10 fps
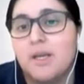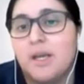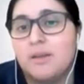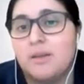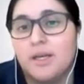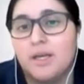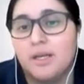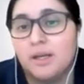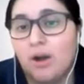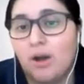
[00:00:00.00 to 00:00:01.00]
And then
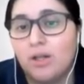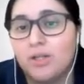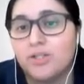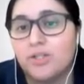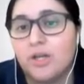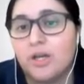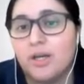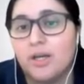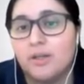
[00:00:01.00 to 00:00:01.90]
in college, uh,